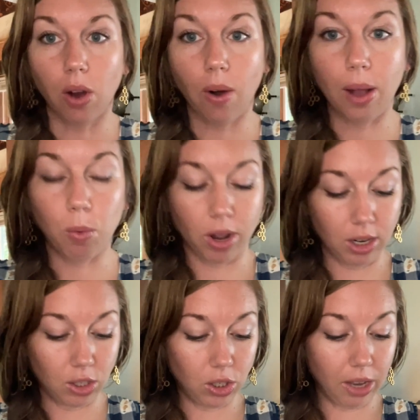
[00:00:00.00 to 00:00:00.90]
I
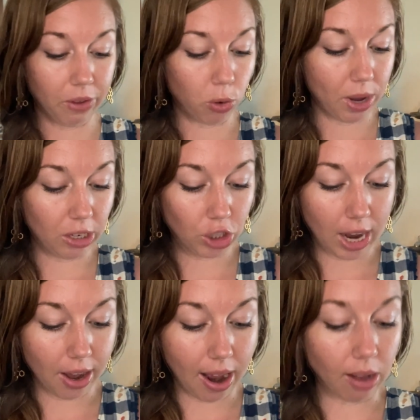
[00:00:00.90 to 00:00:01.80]
wanted to give a quick
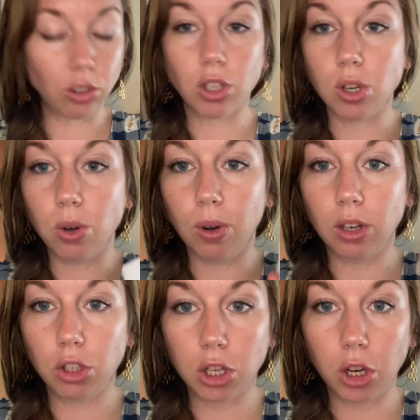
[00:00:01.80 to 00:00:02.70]
shout out to
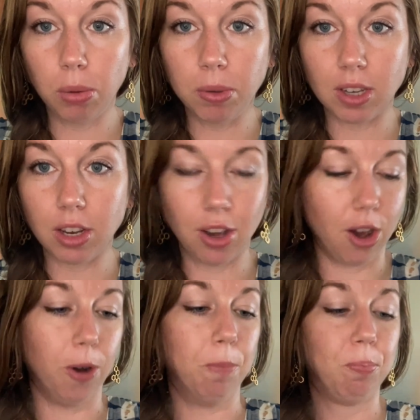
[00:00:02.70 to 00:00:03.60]
TOUPS &
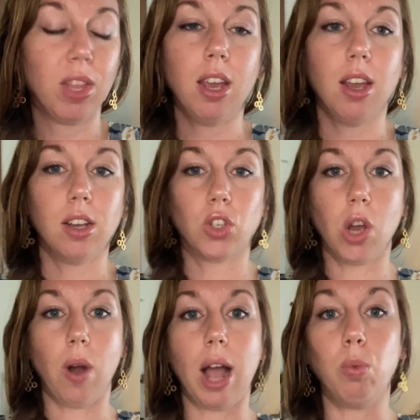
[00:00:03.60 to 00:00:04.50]
Co.
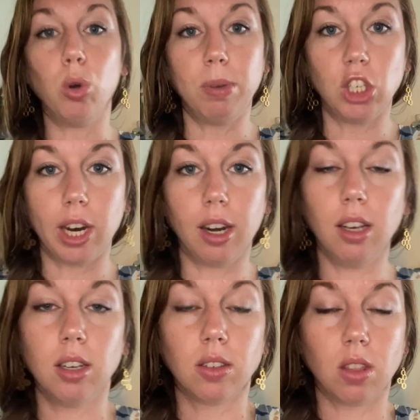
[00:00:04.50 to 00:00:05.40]
So I will be
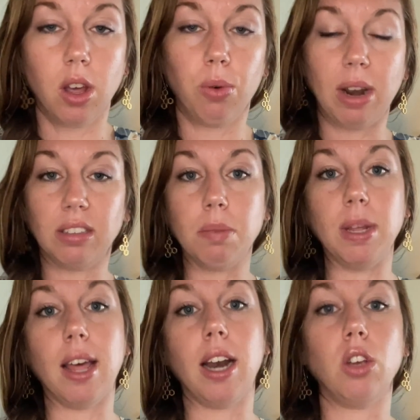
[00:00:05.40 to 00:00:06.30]
sharing the
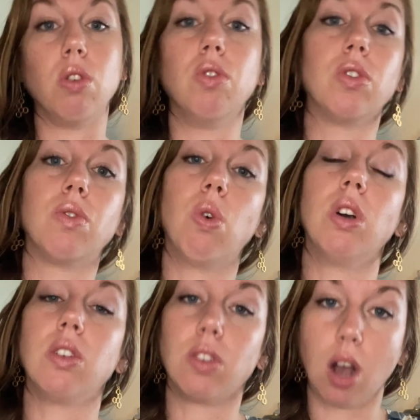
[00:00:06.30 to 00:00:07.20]
recipe that I use
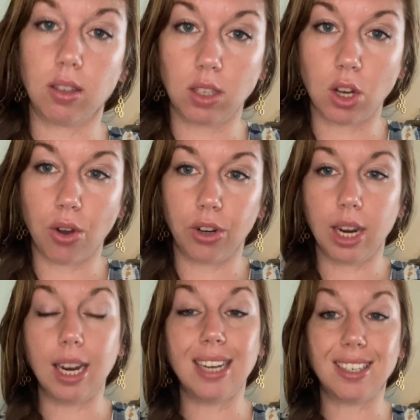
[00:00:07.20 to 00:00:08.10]
for Scott's
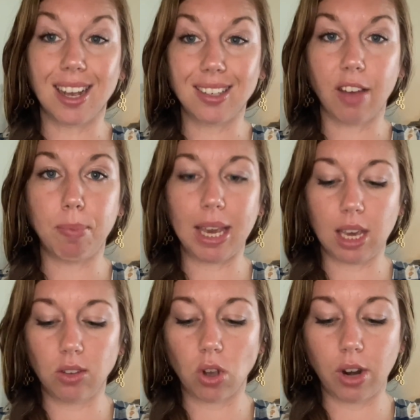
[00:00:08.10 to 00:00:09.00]
deodorant. It does have
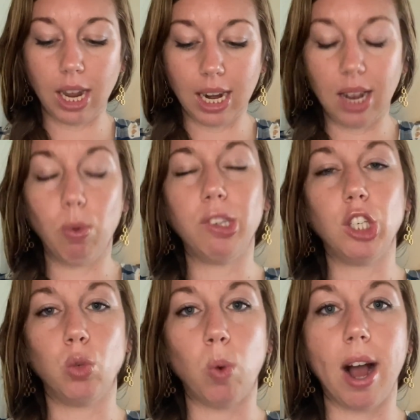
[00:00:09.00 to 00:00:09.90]
baking soda in it, which
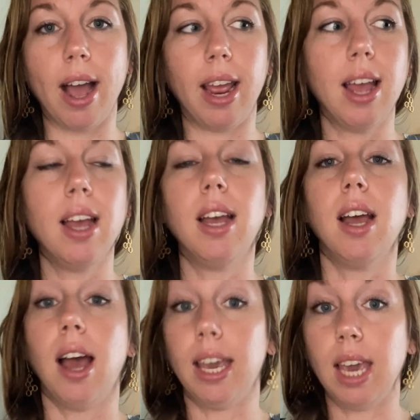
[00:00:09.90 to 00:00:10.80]
is why
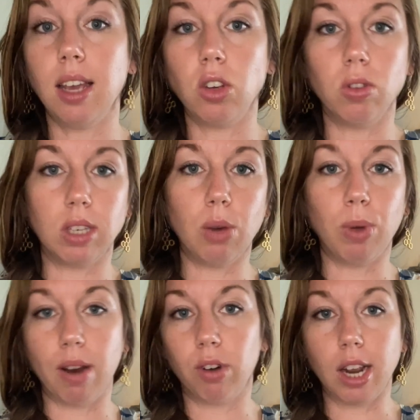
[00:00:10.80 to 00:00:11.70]
I can't use it.
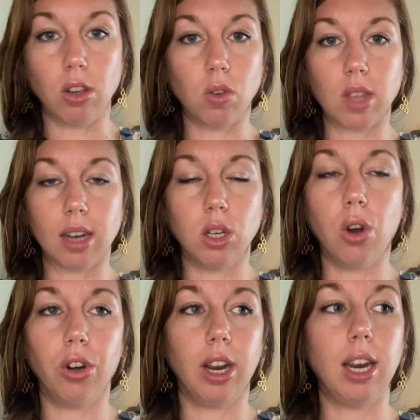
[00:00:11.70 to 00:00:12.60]
Whenever I use that
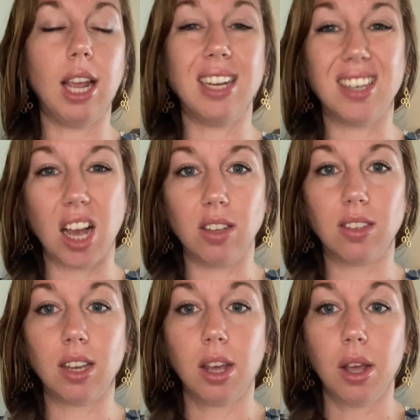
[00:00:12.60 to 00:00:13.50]
deodorant, it
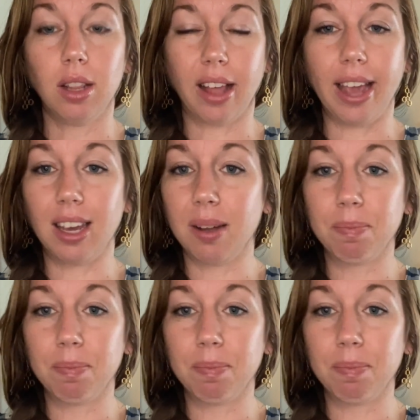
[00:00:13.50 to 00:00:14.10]
does like